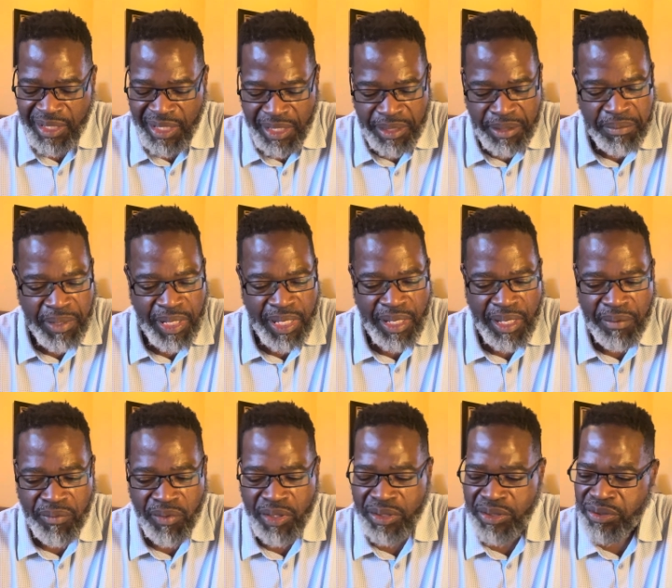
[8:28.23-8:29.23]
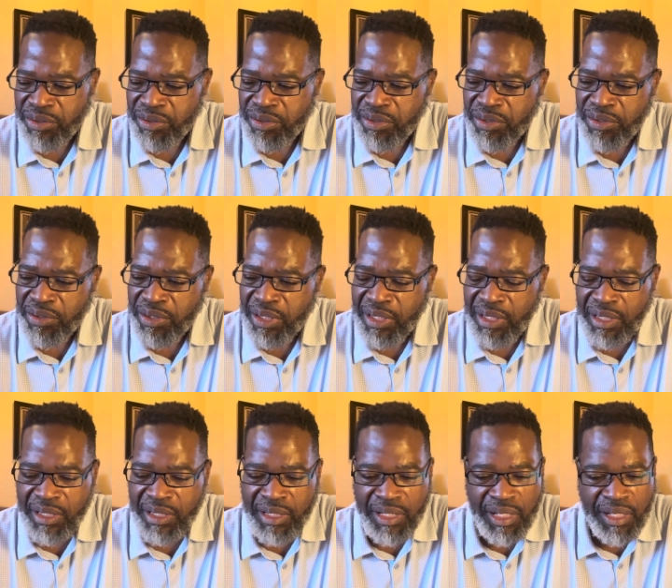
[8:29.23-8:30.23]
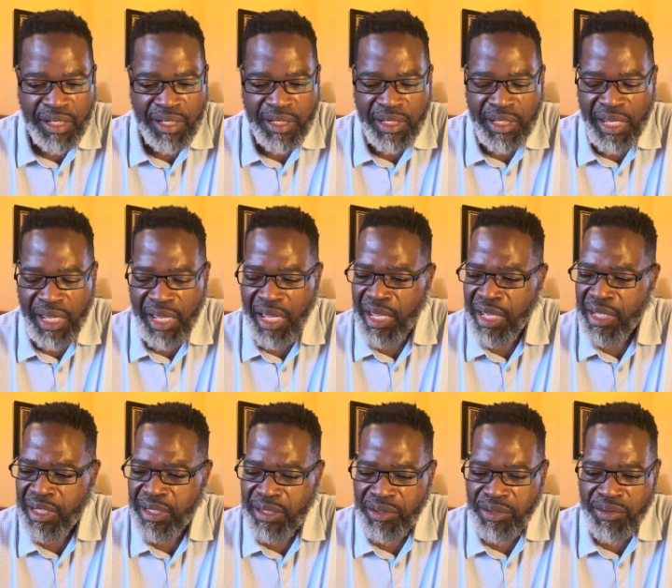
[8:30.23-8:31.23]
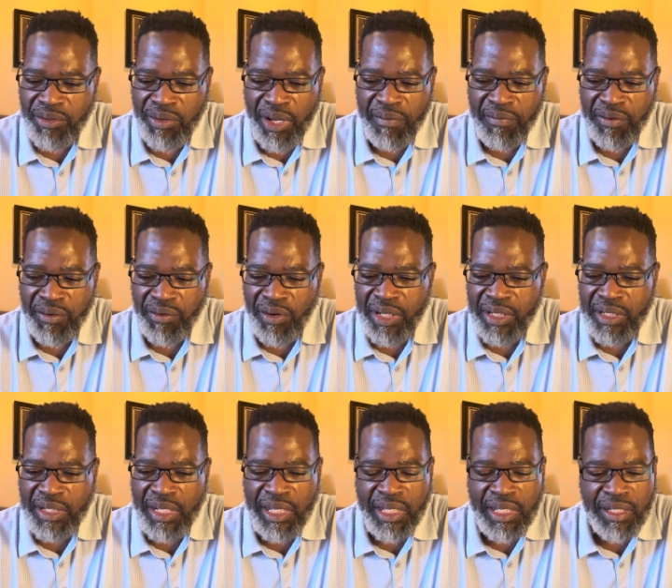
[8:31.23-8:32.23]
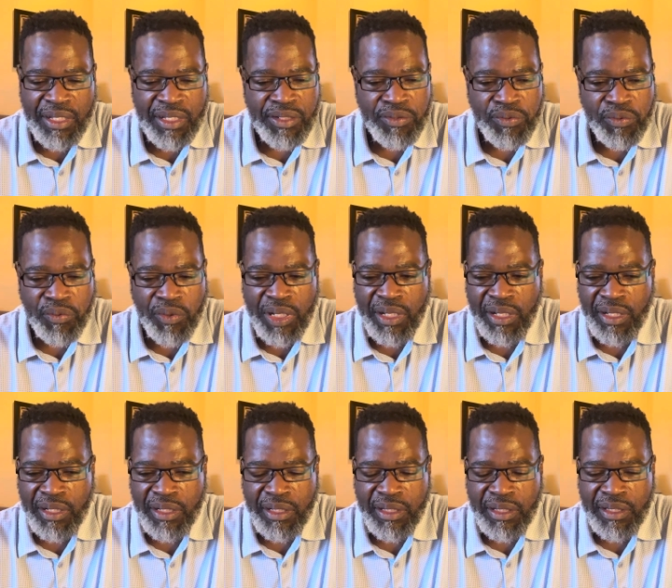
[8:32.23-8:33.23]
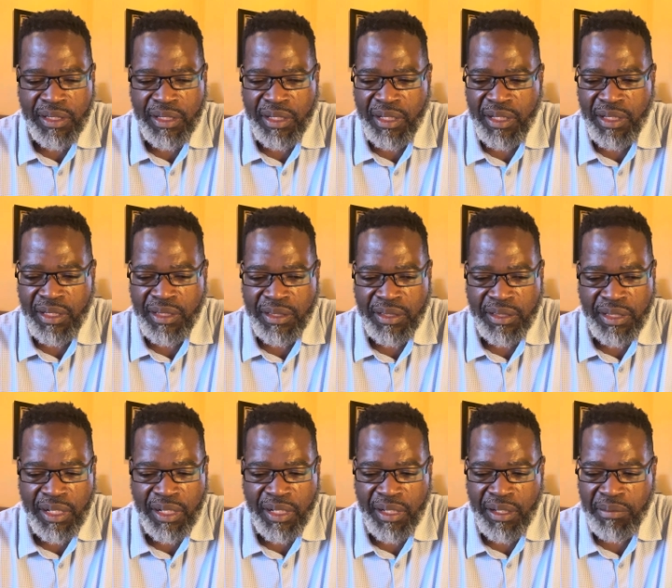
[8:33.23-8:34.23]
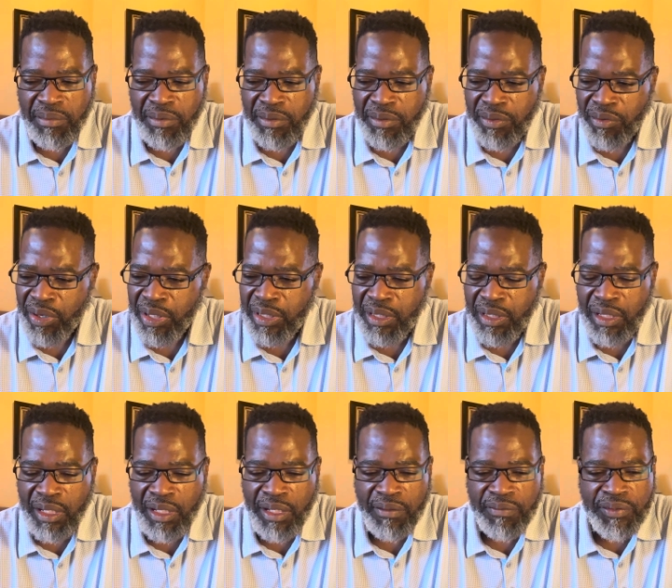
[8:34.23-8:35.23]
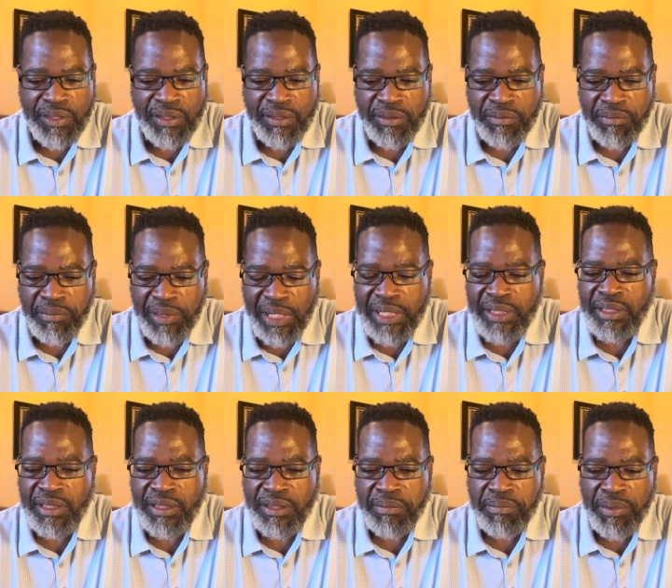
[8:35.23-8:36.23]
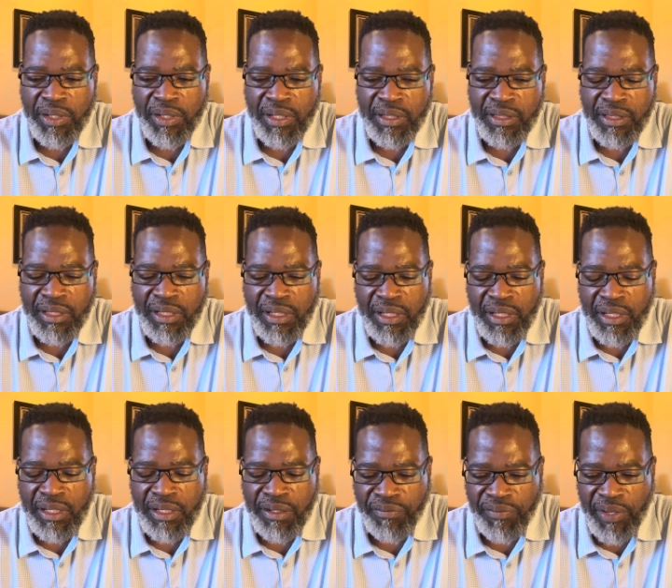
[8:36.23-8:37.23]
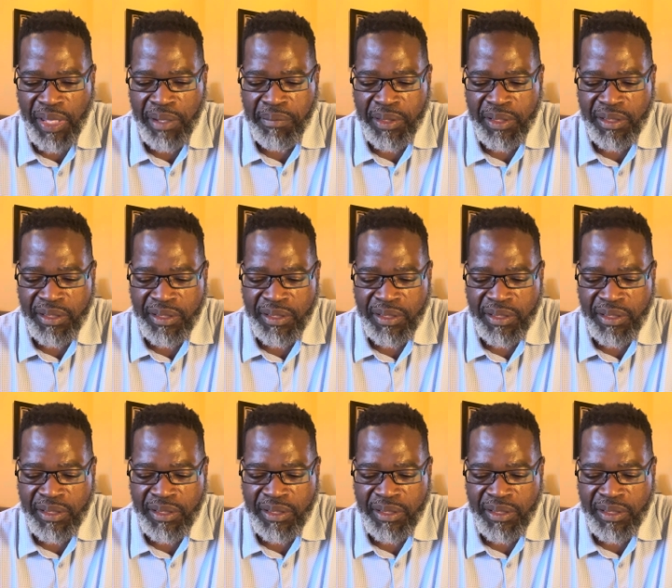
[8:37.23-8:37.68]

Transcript: Yes, ma'am. We'll sure do it. And uh, hey, you have a great day as well, and uh, uh great love and blessings upon the family.